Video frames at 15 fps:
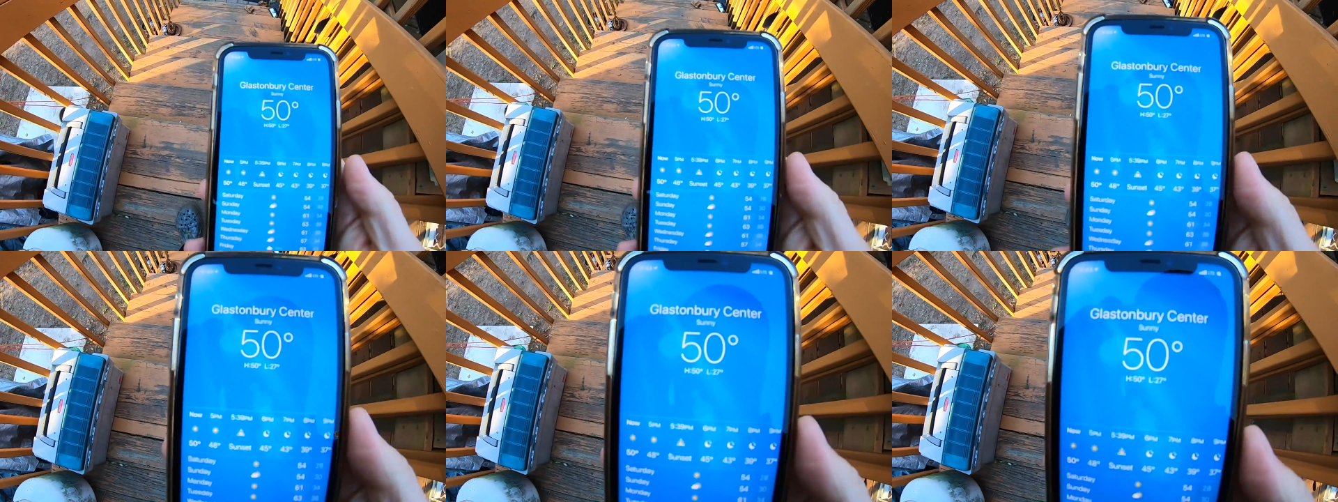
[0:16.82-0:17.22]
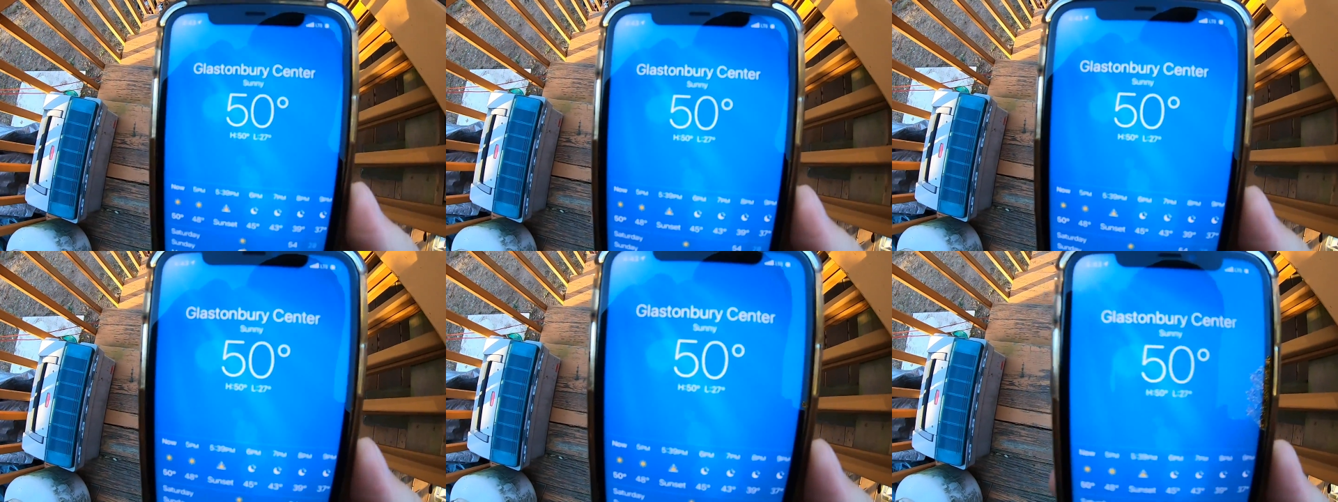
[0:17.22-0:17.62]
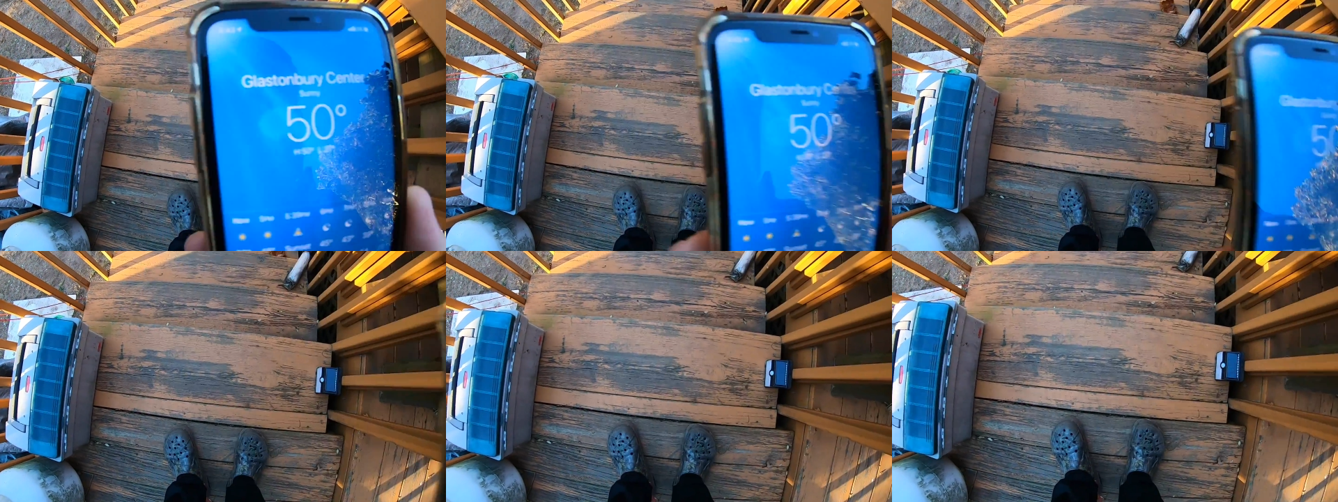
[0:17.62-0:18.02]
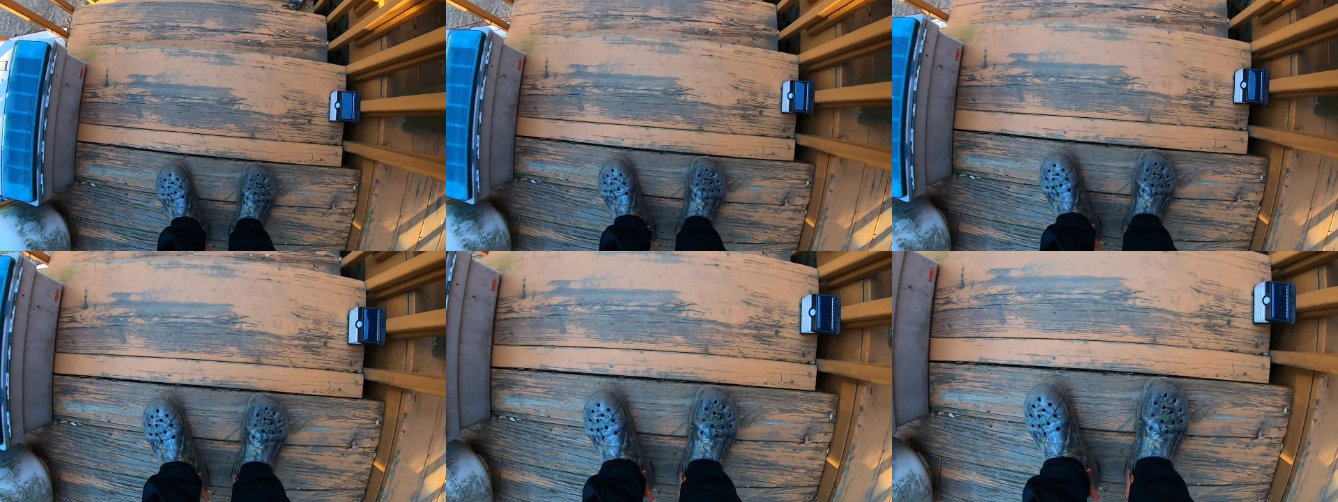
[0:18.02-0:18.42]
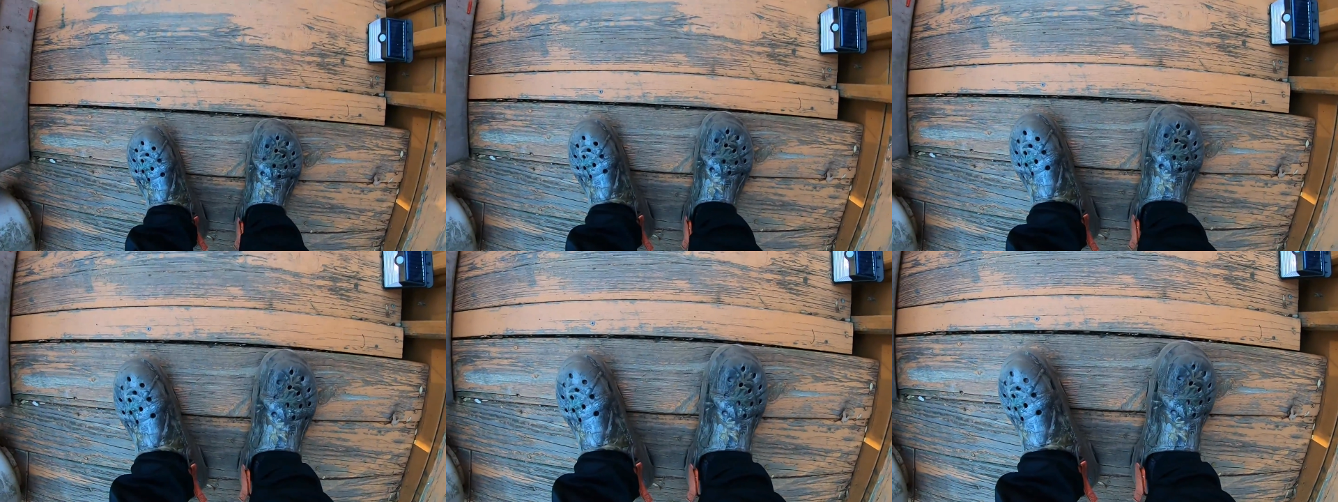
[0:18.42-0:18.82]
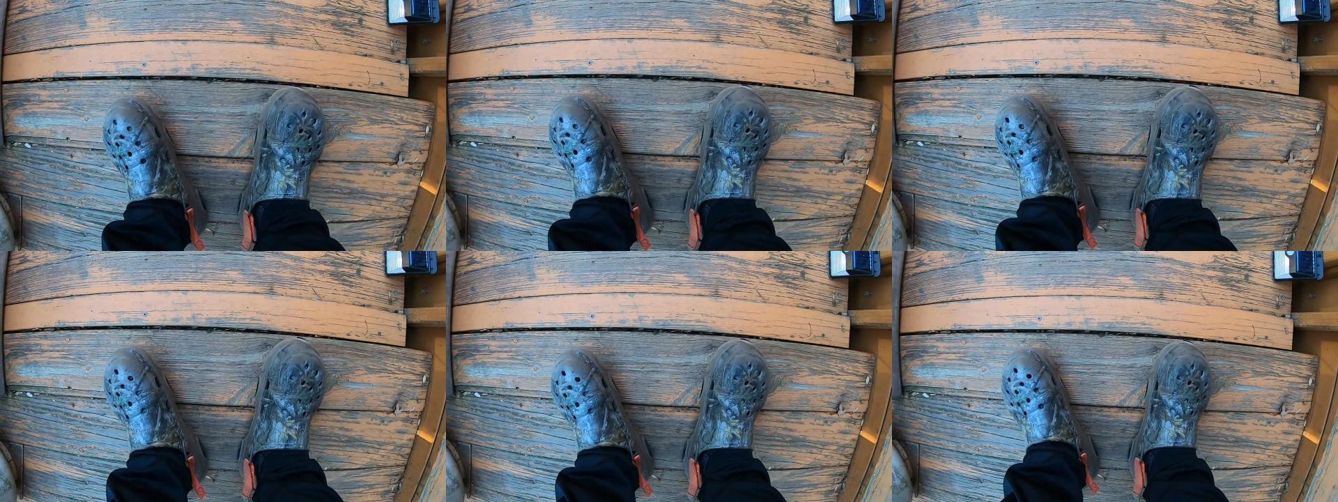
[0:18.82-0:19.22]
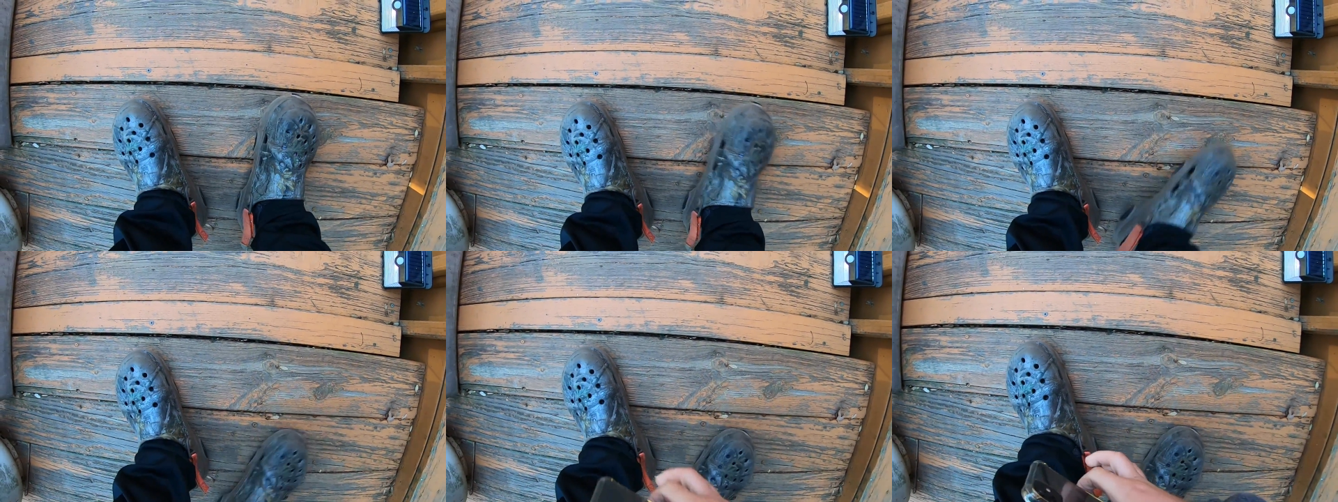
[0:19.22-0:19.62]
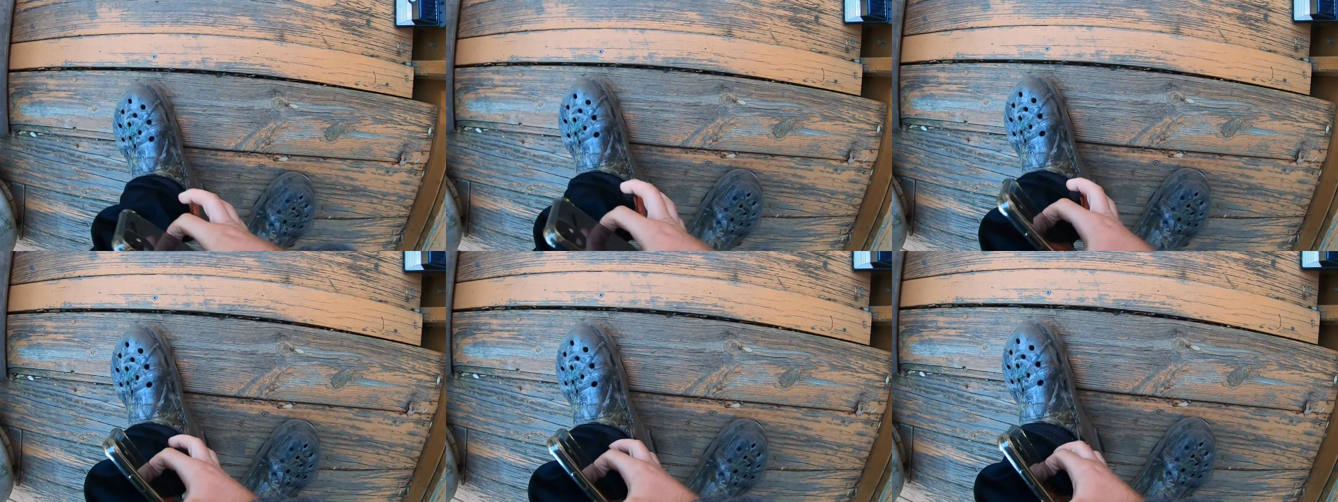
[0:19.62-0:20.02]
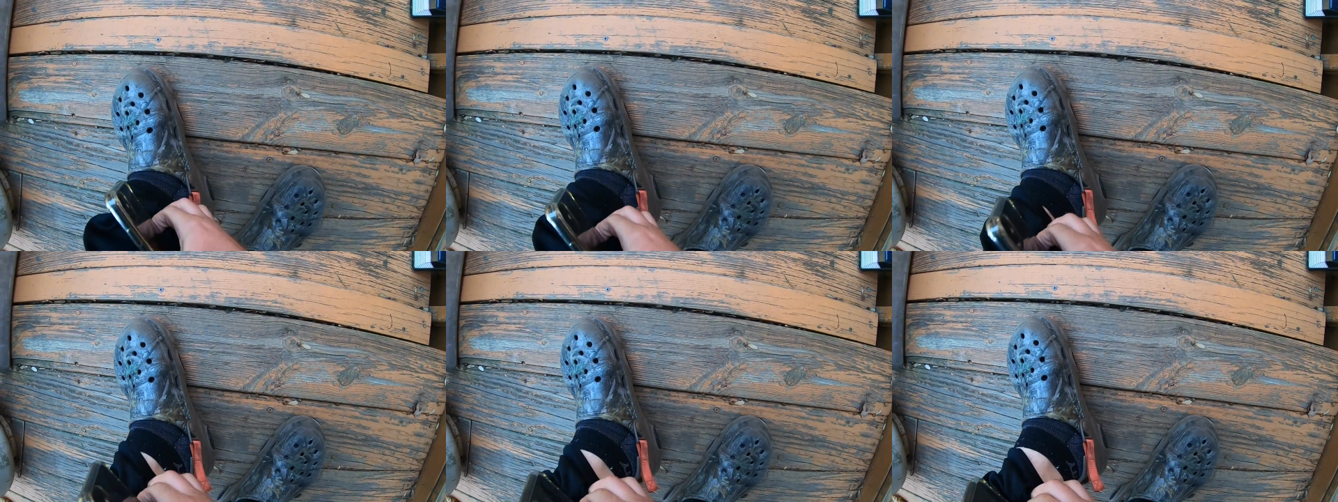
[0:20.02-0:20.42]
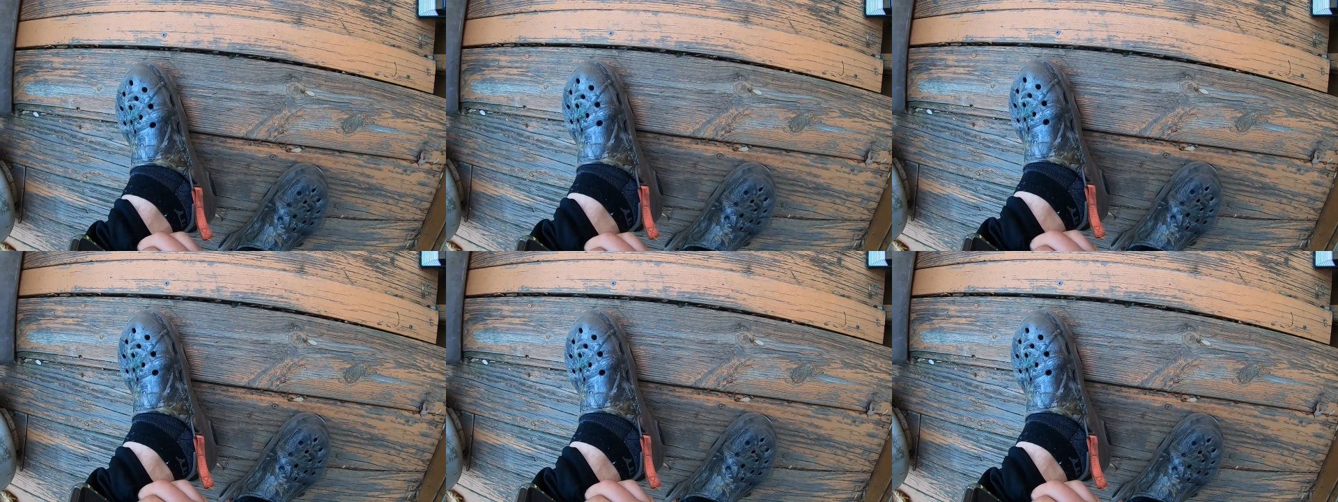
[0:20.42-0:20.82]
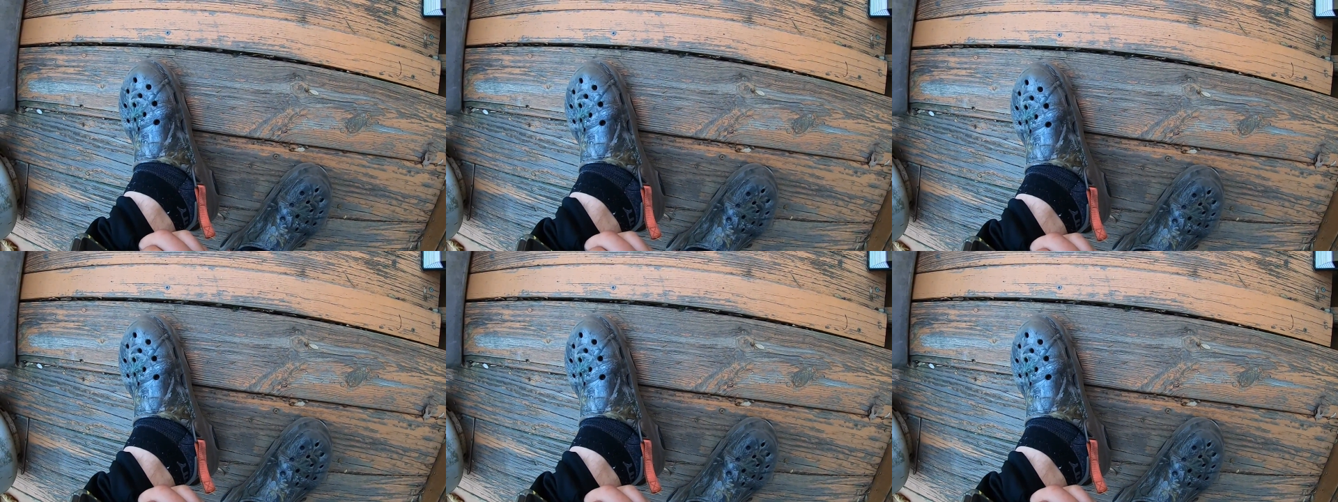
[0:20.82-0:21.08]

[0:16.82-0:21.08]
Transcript: [unreadable: no face in view]